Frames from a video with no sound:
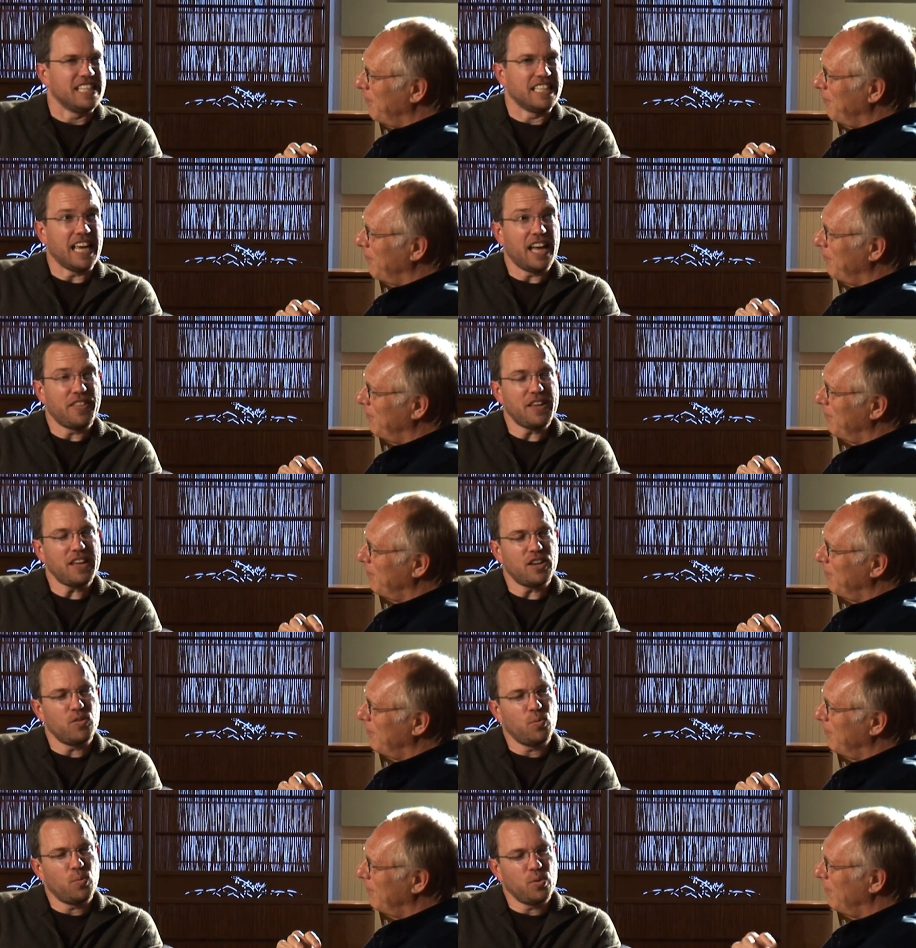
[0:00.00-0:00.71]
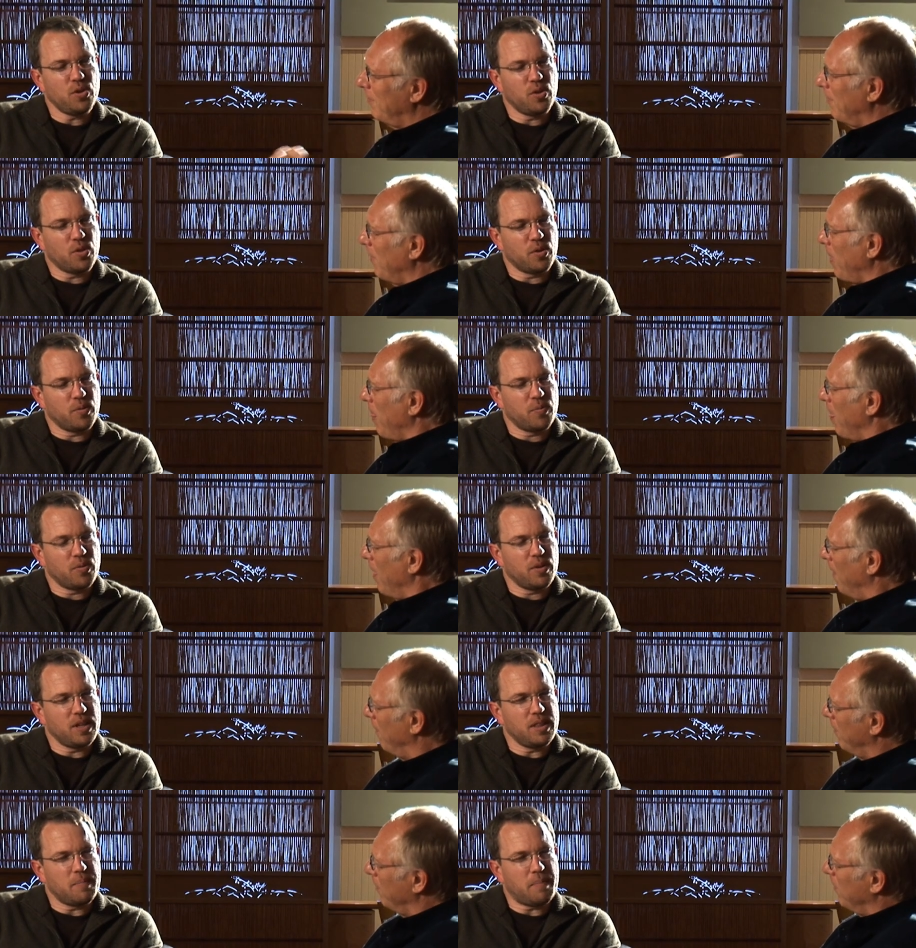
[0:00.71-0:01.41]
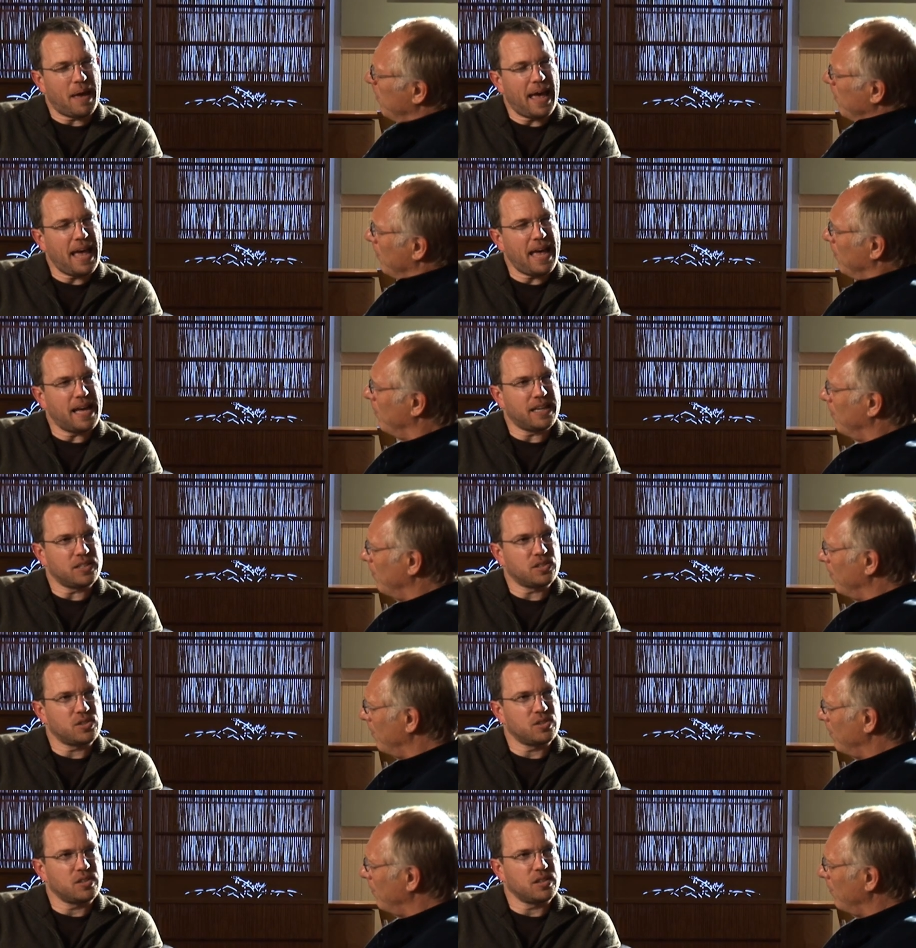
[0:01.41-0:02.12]
Speaker 1: Yeah, I think you know the, in the
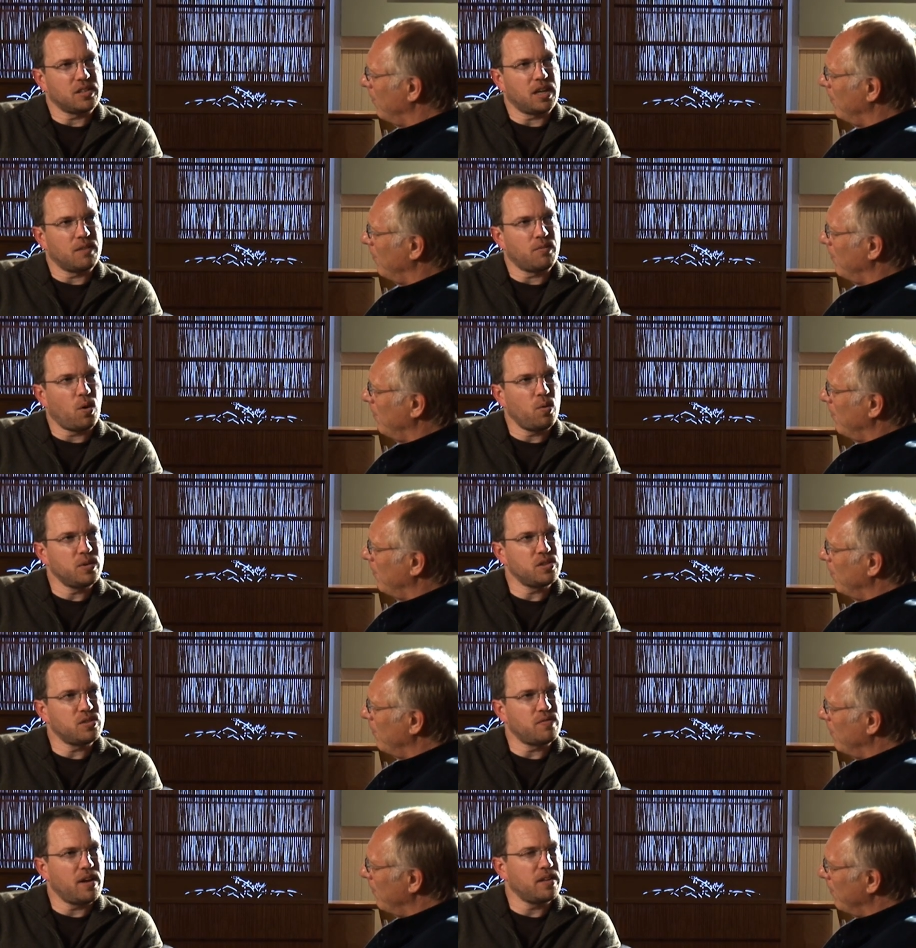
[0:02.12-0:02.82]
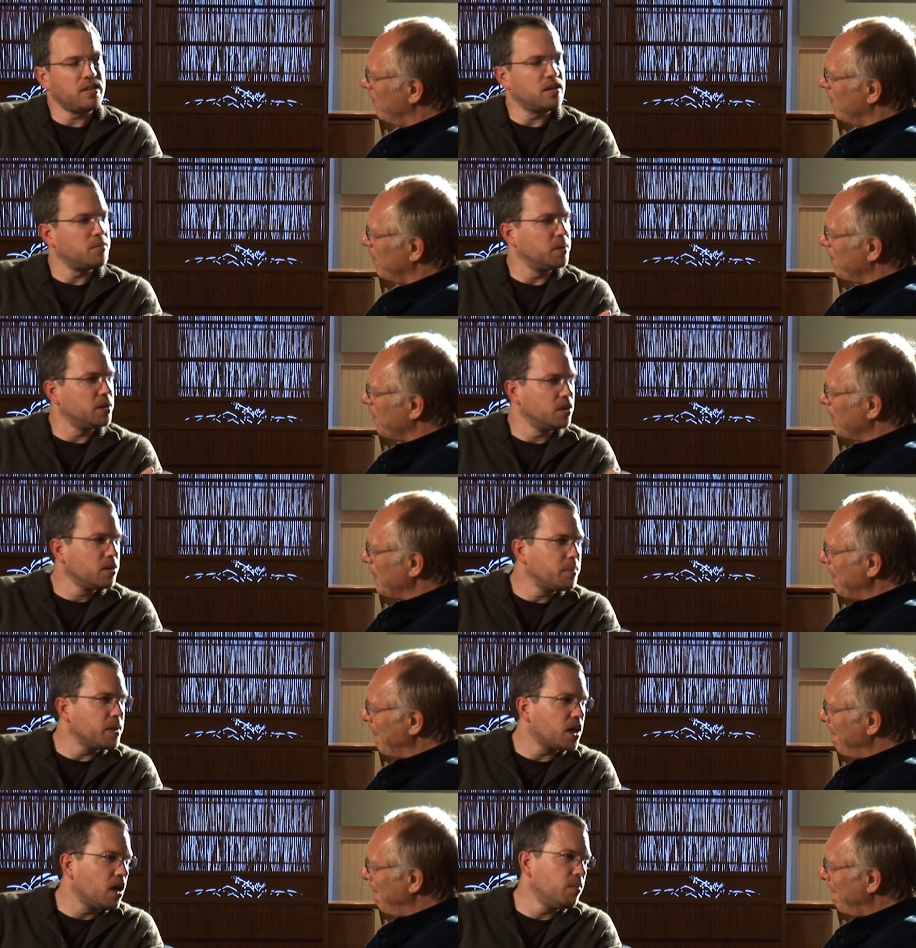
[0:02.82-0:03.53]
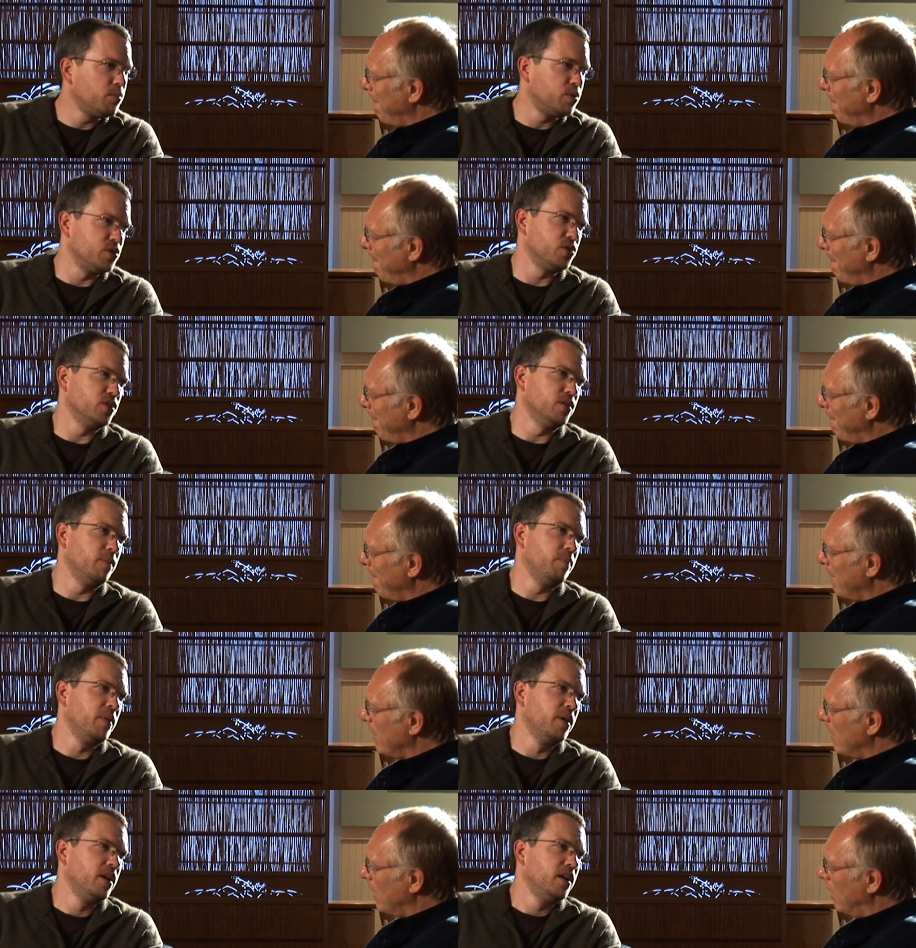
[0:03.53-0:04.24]
past I've always found it to be a little bit
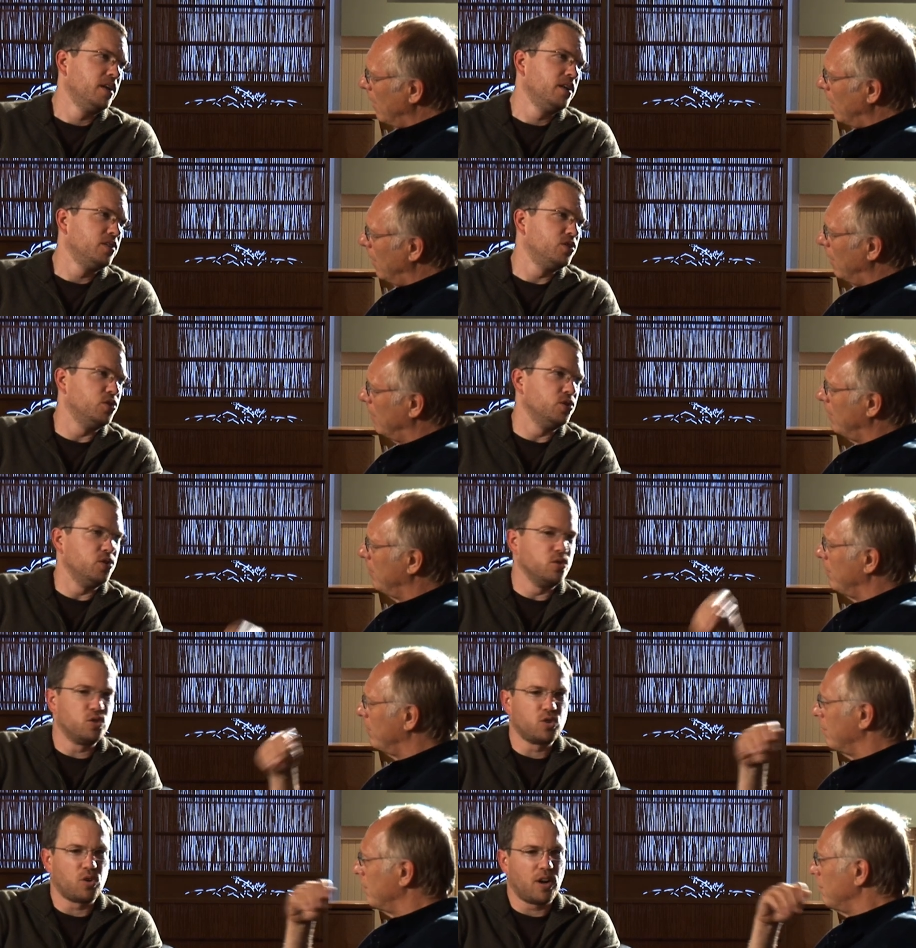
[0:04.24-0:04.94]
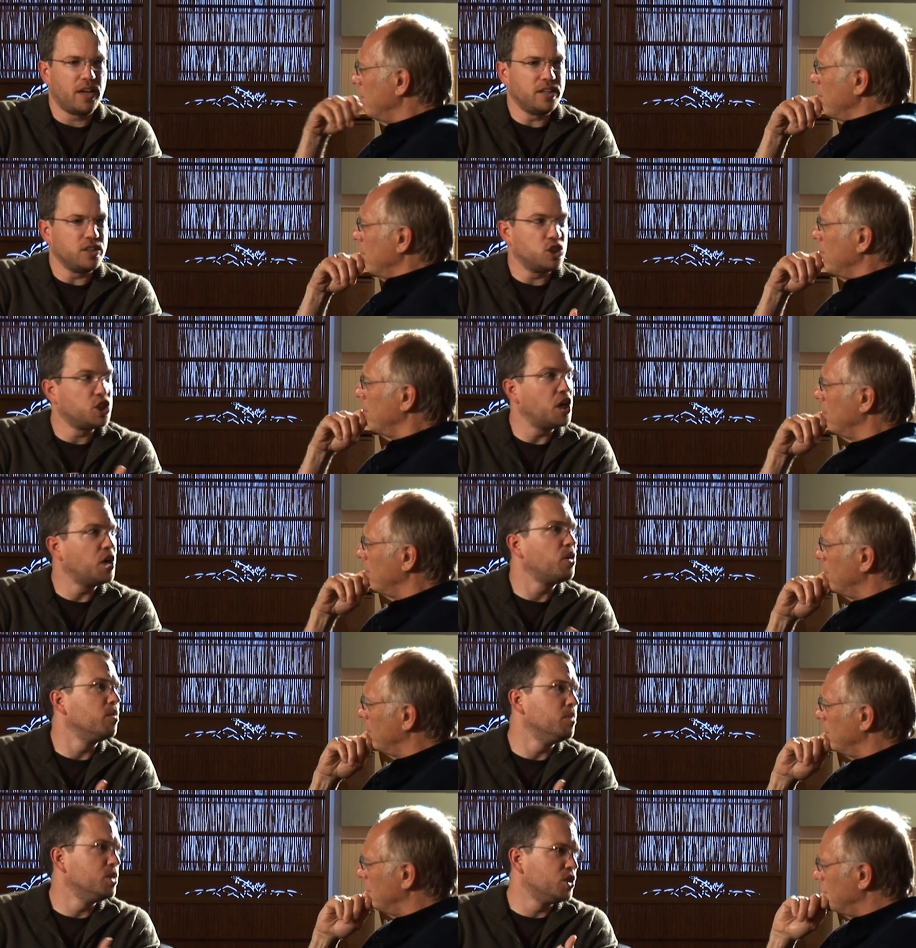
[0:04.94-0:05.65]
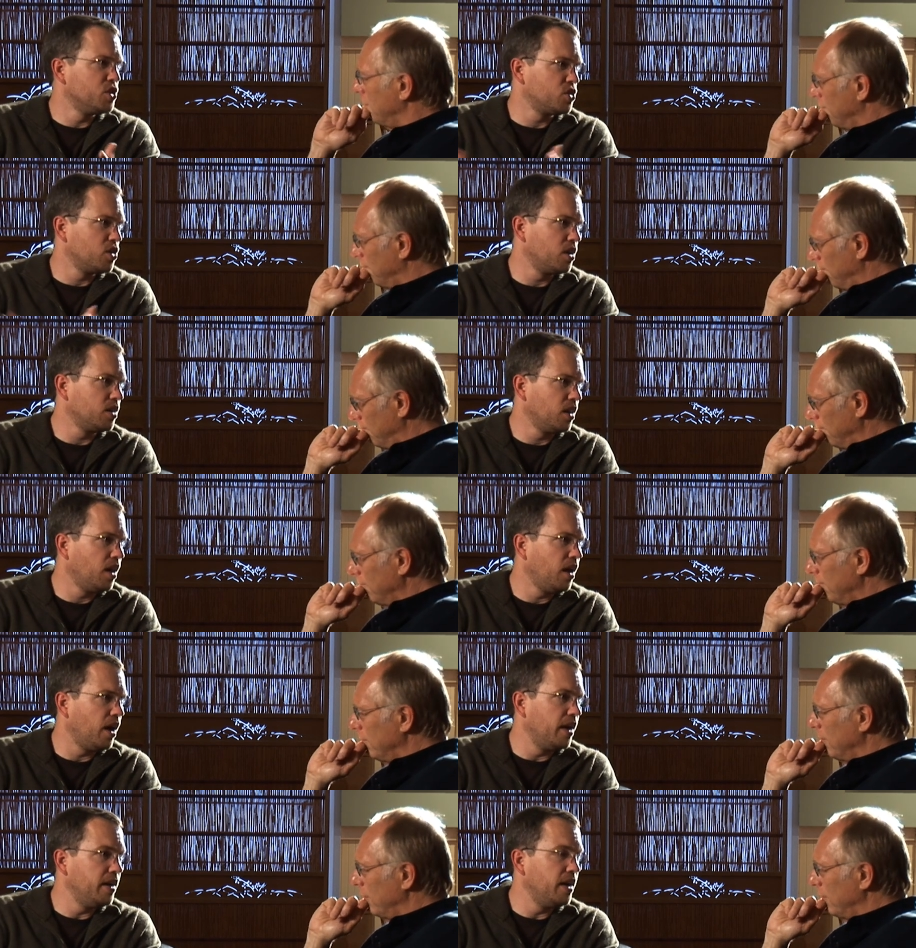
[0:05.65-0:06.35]
cumbersome to try to share images
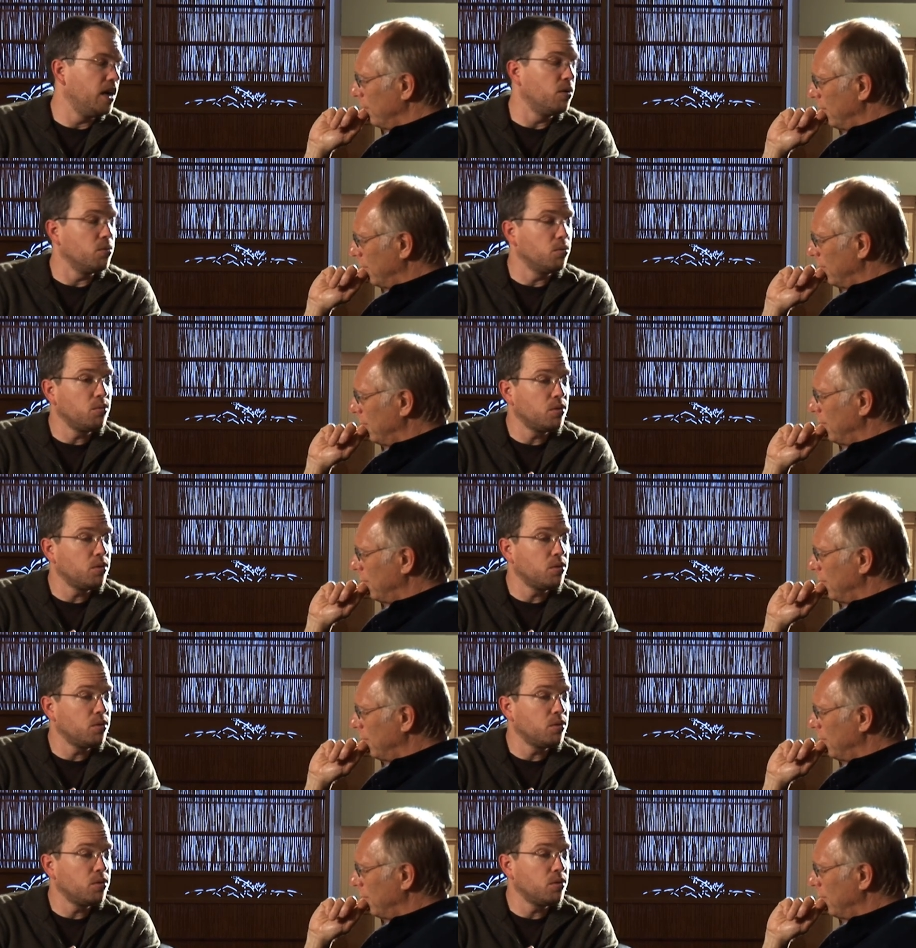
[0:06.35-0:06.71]
online. Now, mm-hmm.